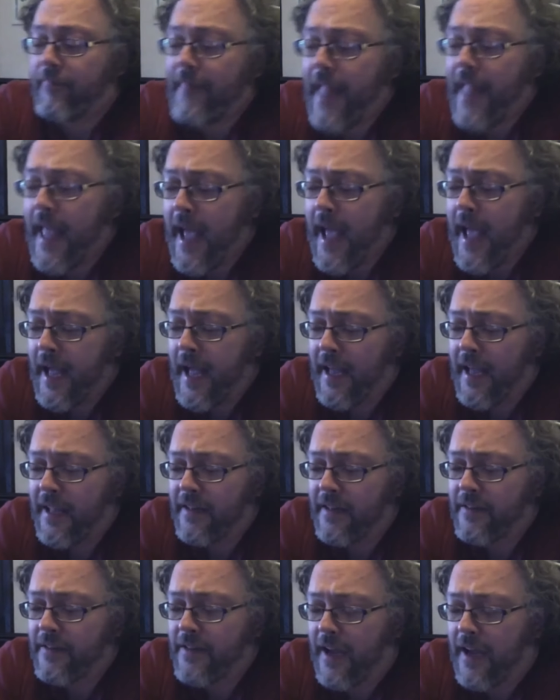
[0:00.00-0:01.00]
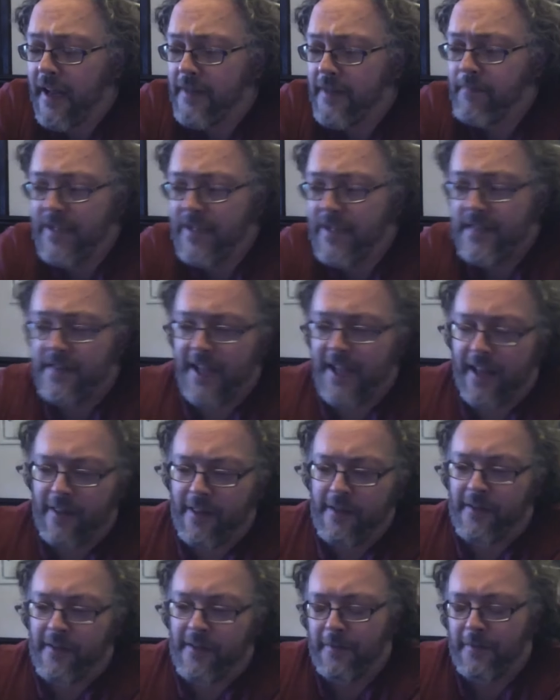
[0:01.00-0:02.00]
and I pieced
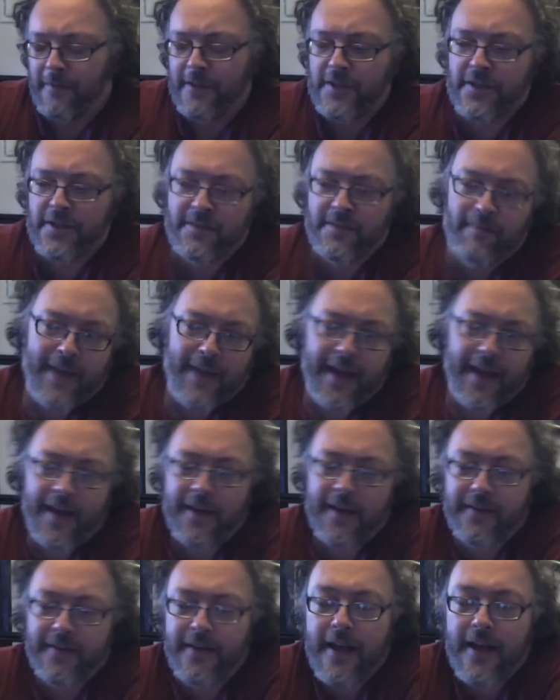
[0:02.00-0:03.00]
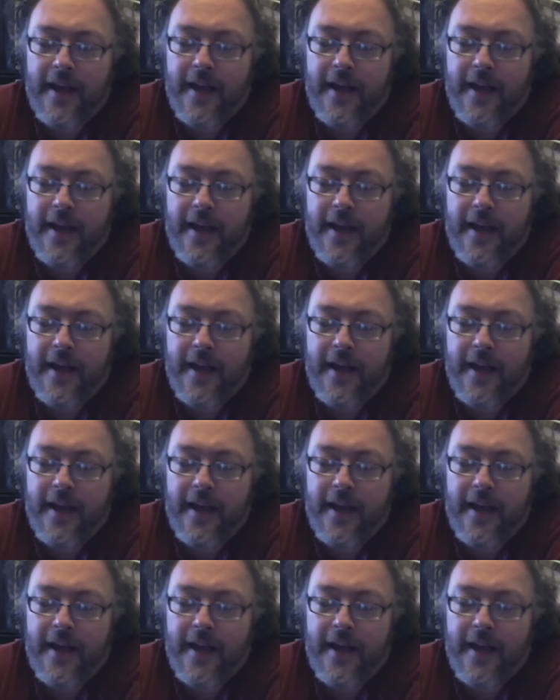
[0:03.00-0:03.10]
together this band,